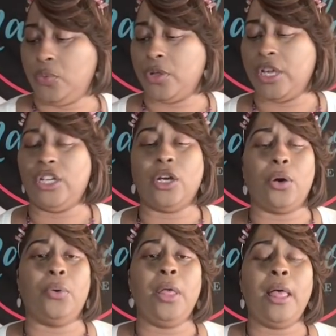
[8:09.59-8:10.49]
where they
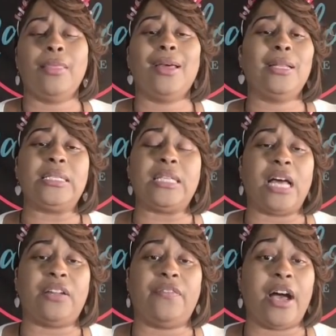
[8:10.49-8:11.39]
know that it's
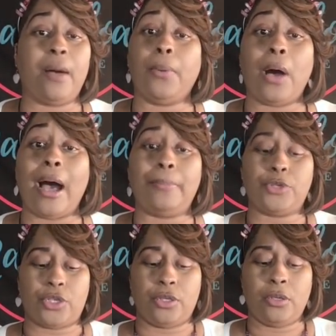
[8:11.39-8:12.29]
not a viable
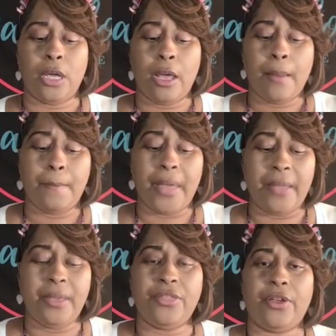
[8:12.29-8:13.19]
option.
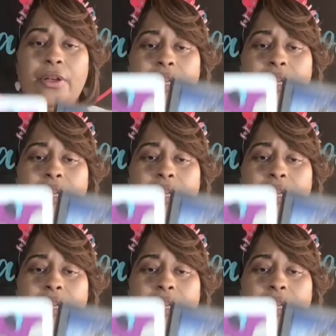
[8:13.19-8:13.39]
Maybe they're